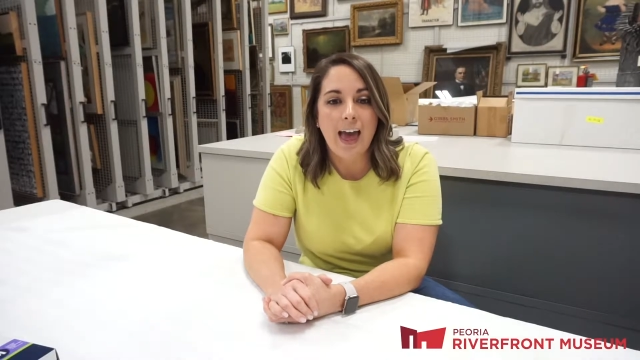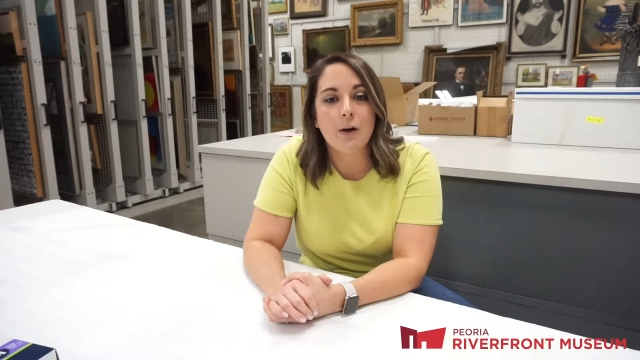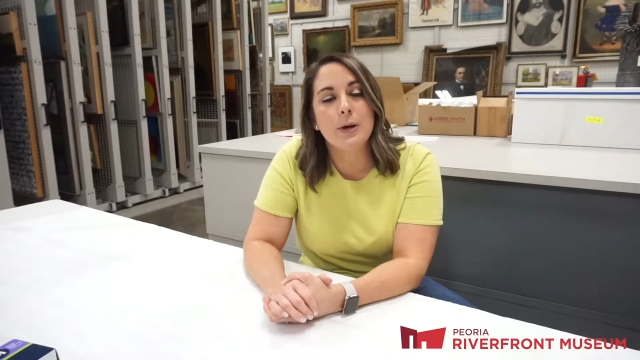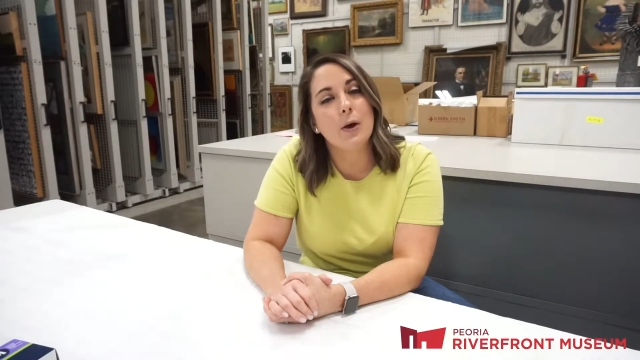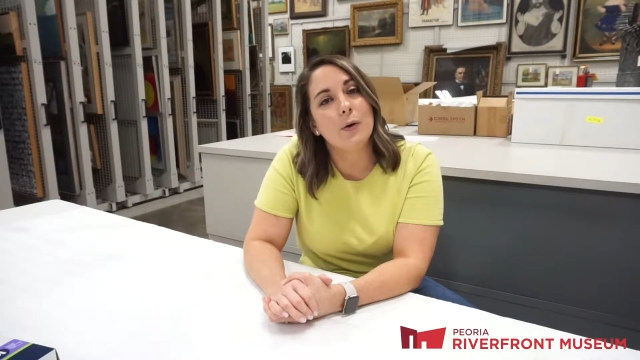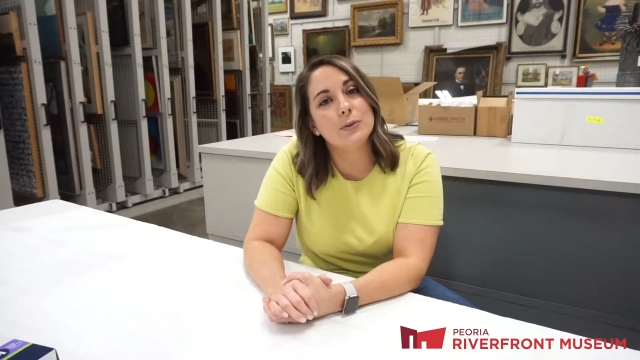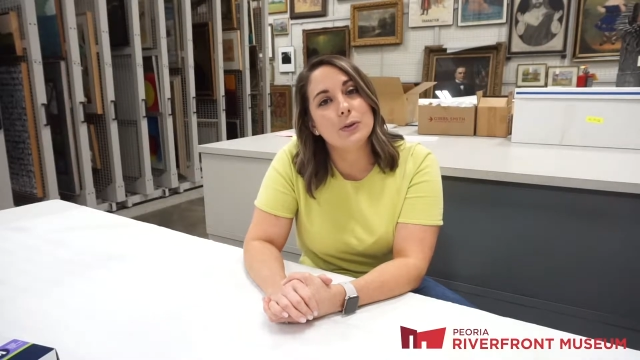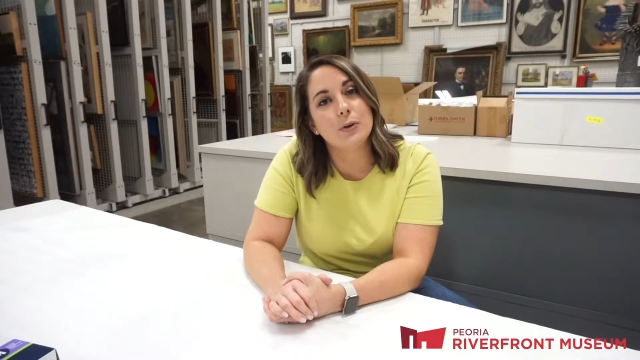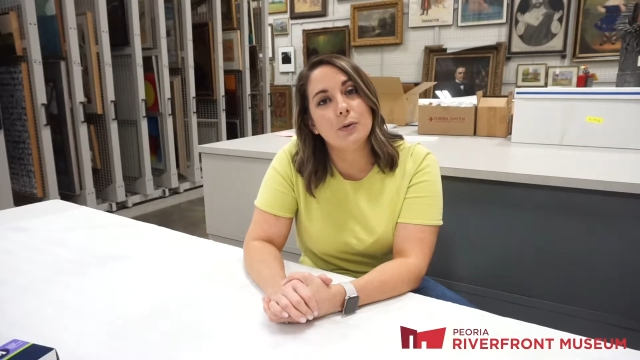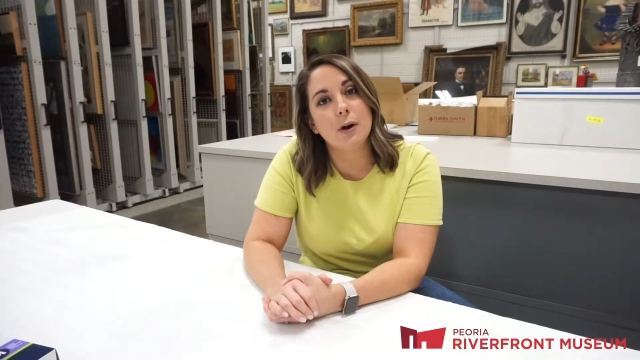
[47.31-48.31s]
And we
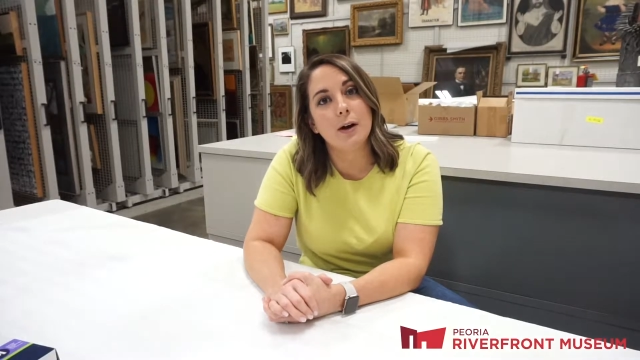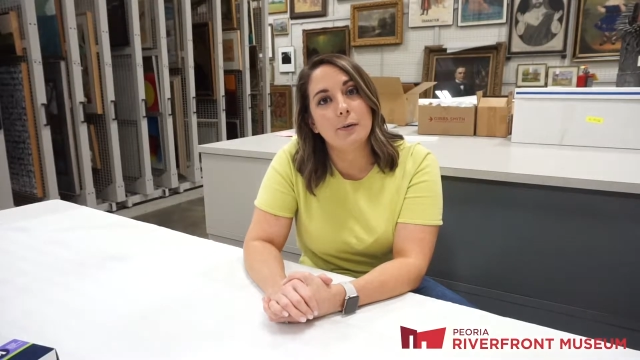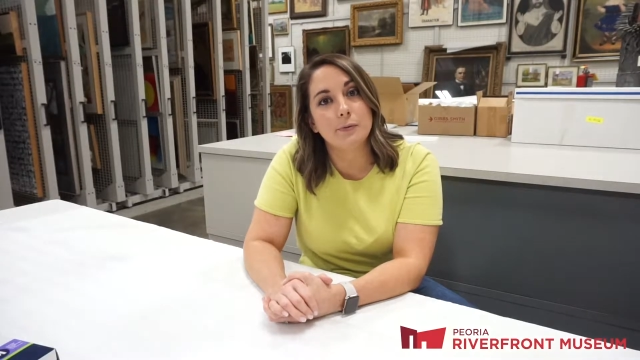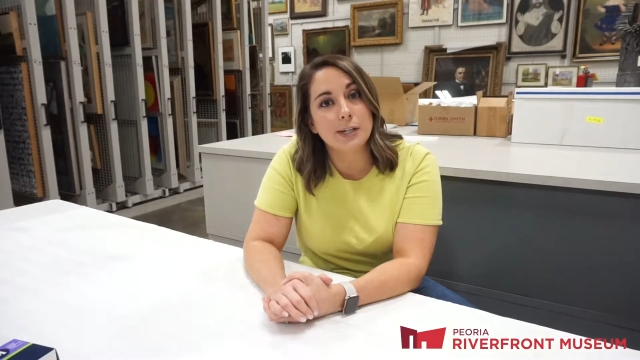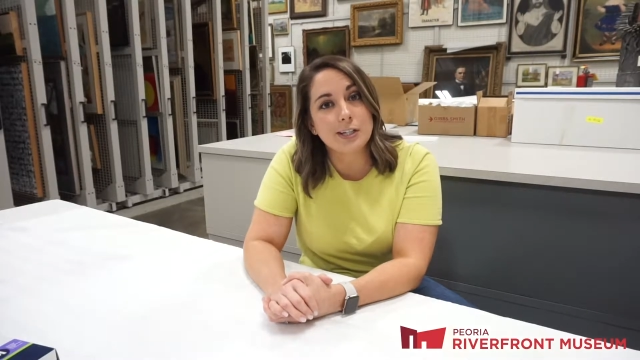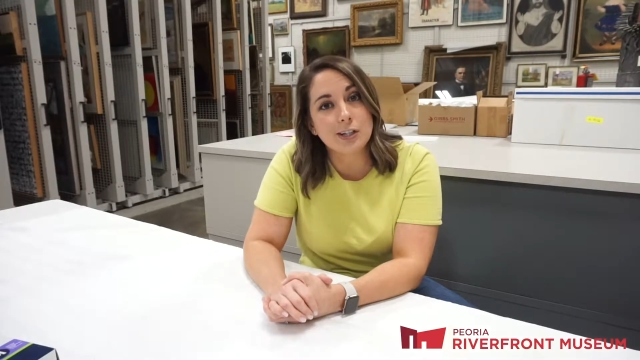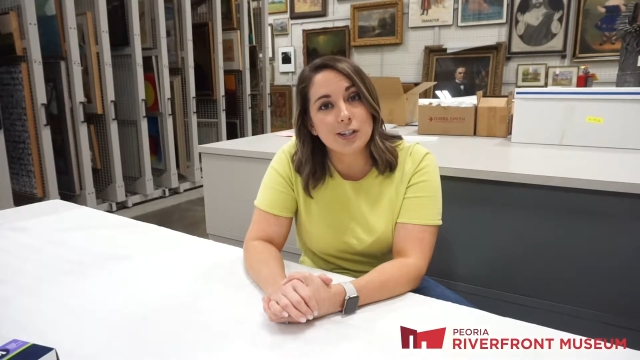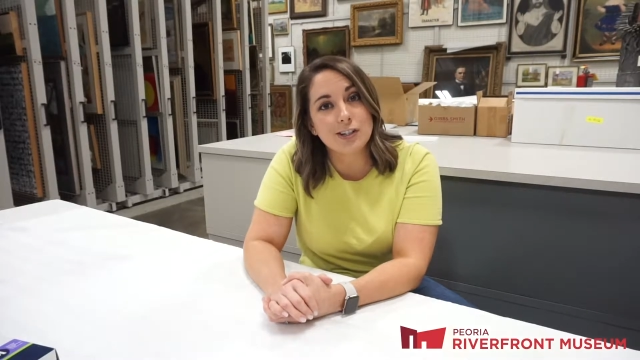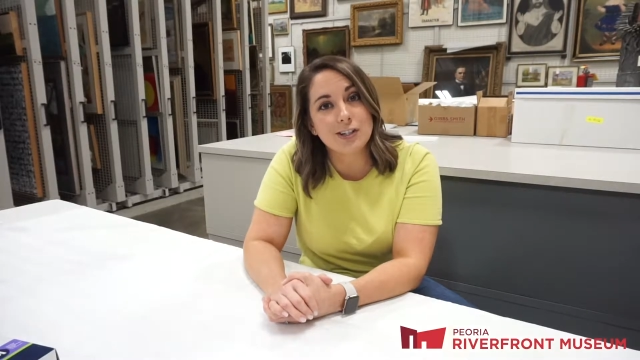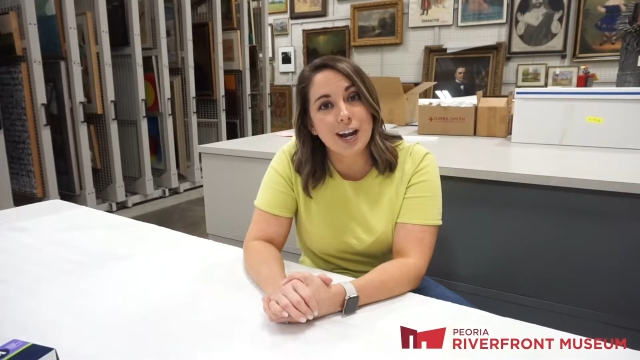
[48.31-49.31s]
also
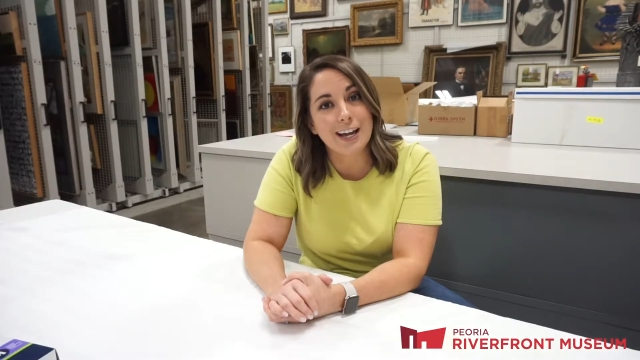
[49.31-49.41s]
research